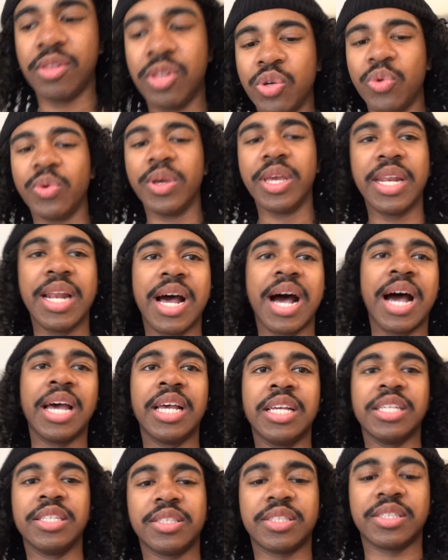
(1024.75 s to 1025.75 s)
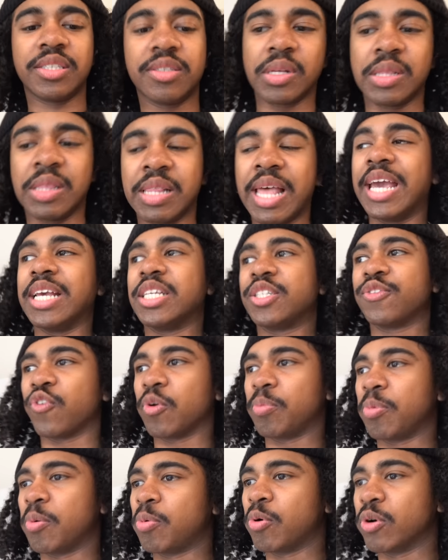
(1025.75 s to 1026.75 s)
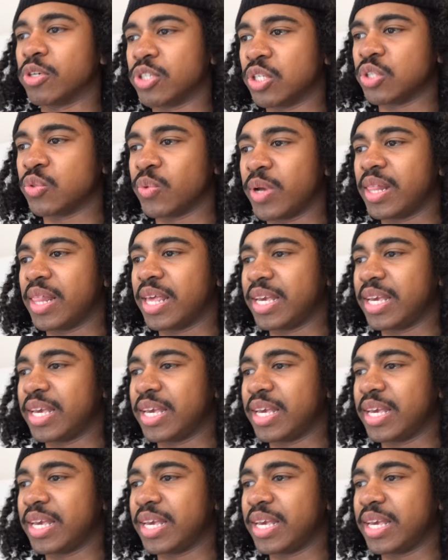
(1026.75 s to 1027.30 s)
Louis and I's likes for proportions, right?